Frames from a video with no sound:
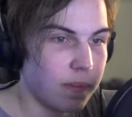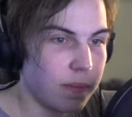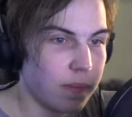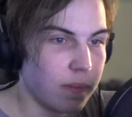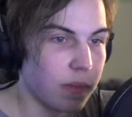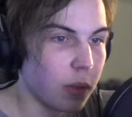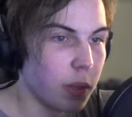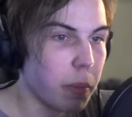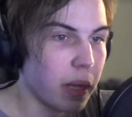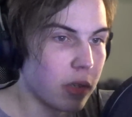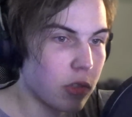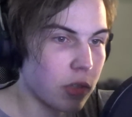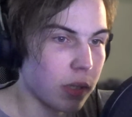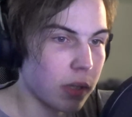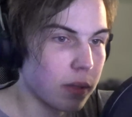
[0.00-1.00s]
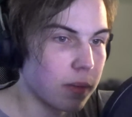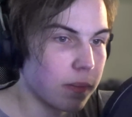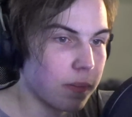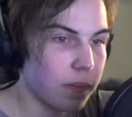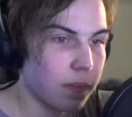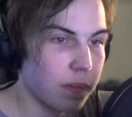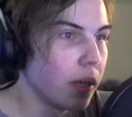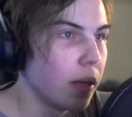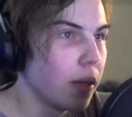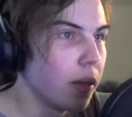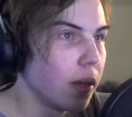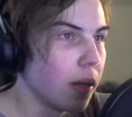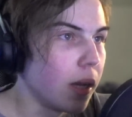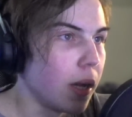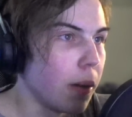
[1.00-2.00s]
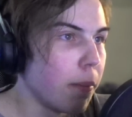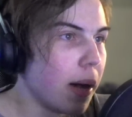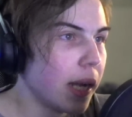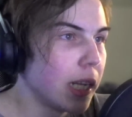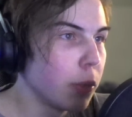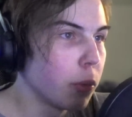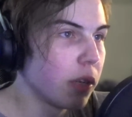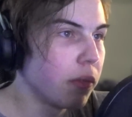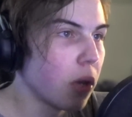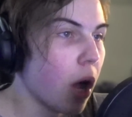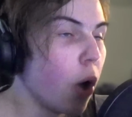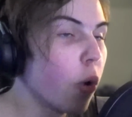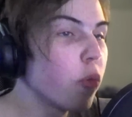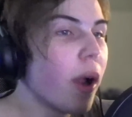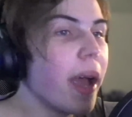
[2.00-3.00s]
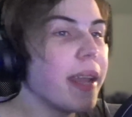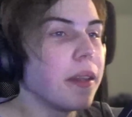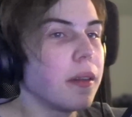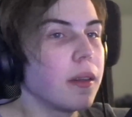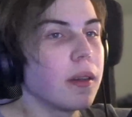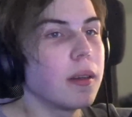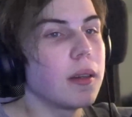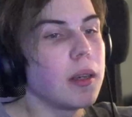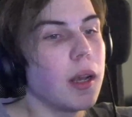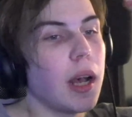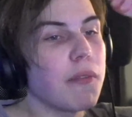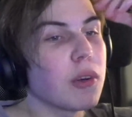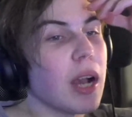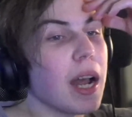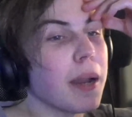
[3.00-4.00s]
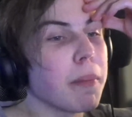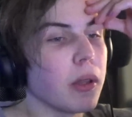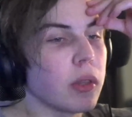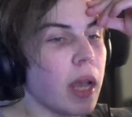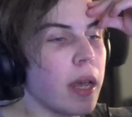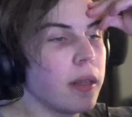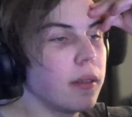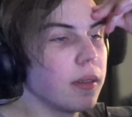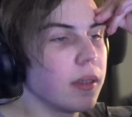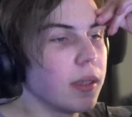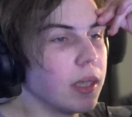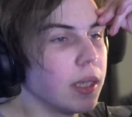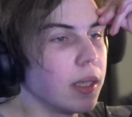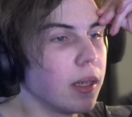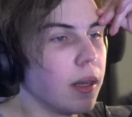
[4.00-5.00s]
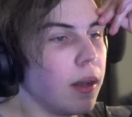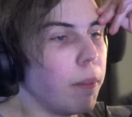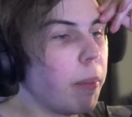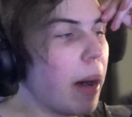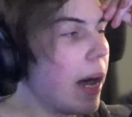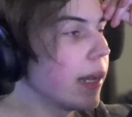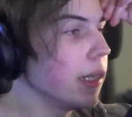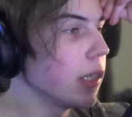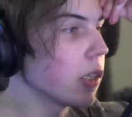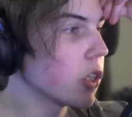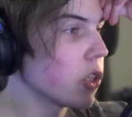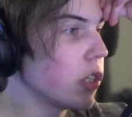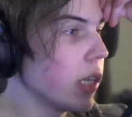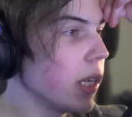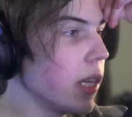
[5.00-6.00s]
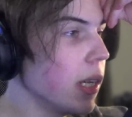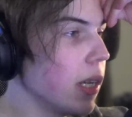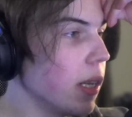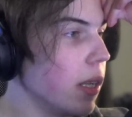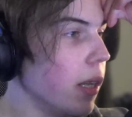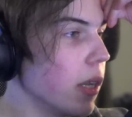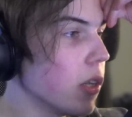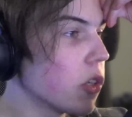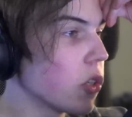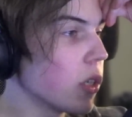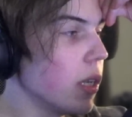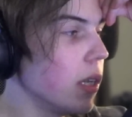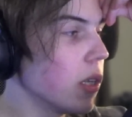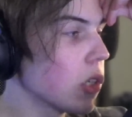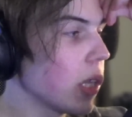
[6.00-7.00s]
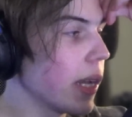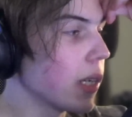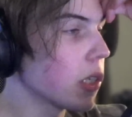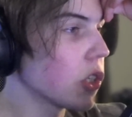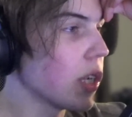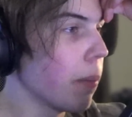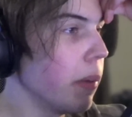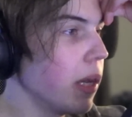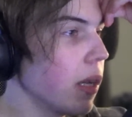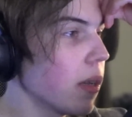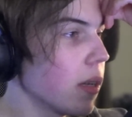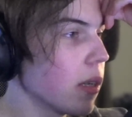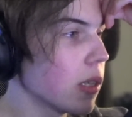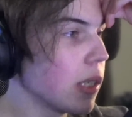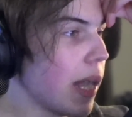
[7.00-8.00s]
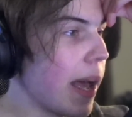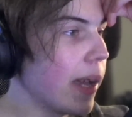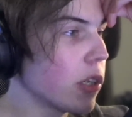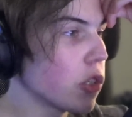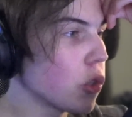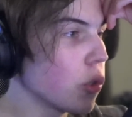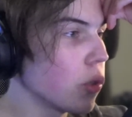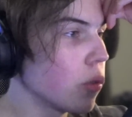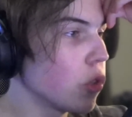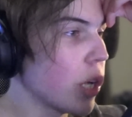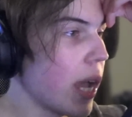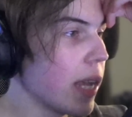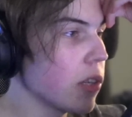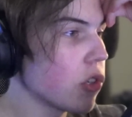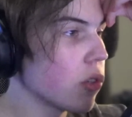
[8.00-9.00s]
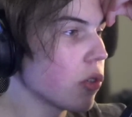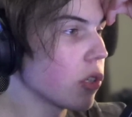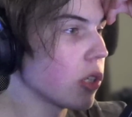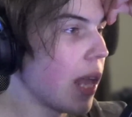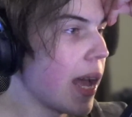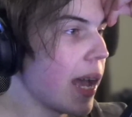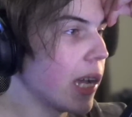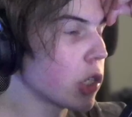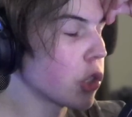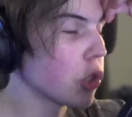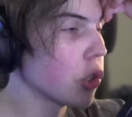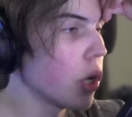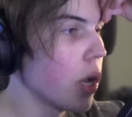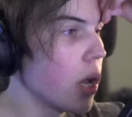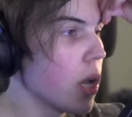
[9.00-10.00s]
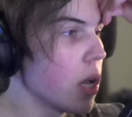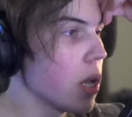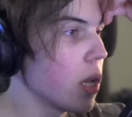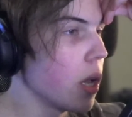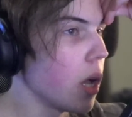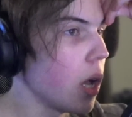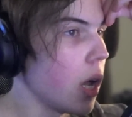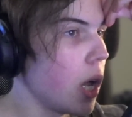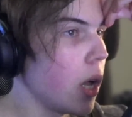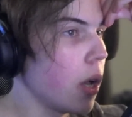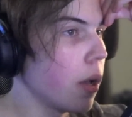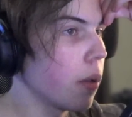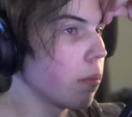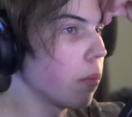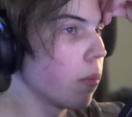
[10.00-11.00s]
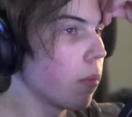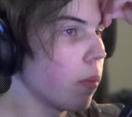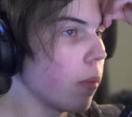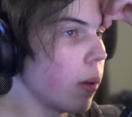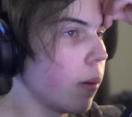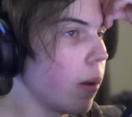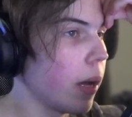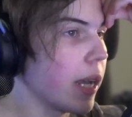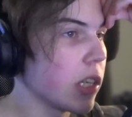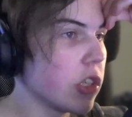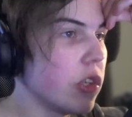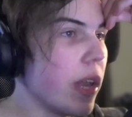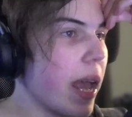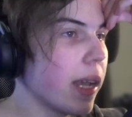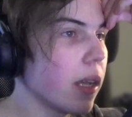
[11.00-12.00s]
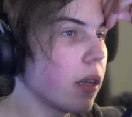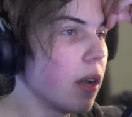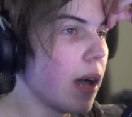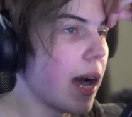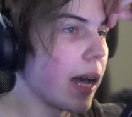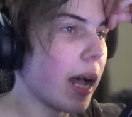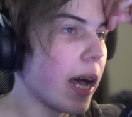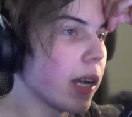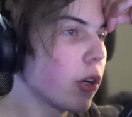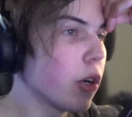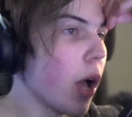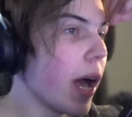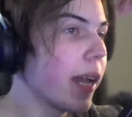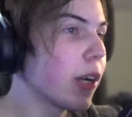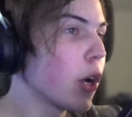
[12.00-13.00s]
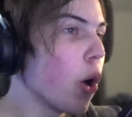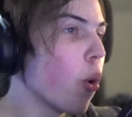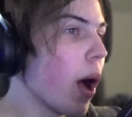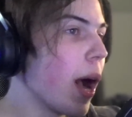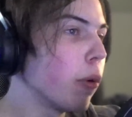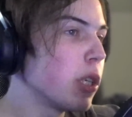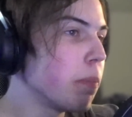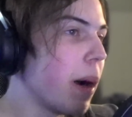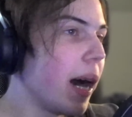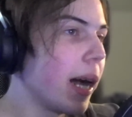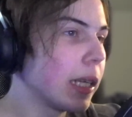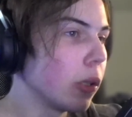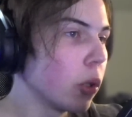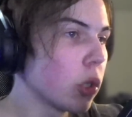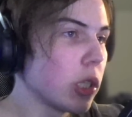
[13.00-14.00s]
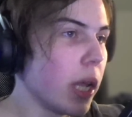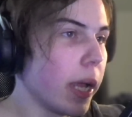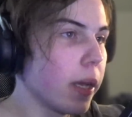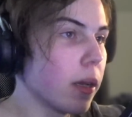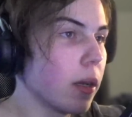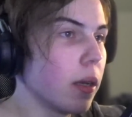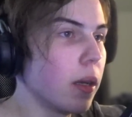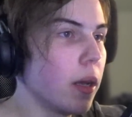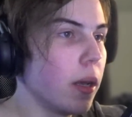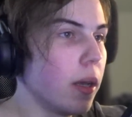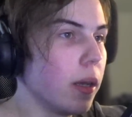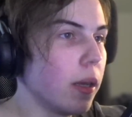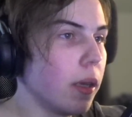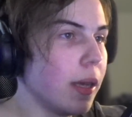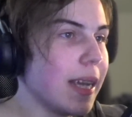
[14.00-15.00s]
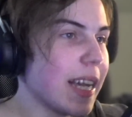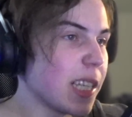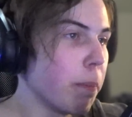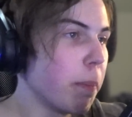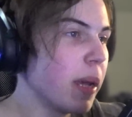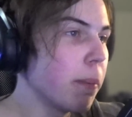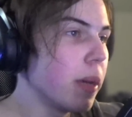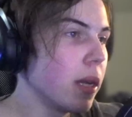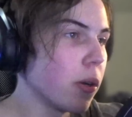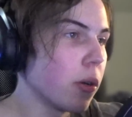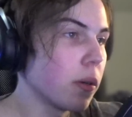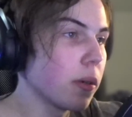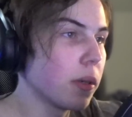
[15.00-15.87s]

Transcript: Very menacing. Bonnie, what have you- Oh, right! I forgot about that. Bonnie is sticking in his like, stomach, slash chest, slash, I guess neck? I don't know how his body looks like. He has a big beard.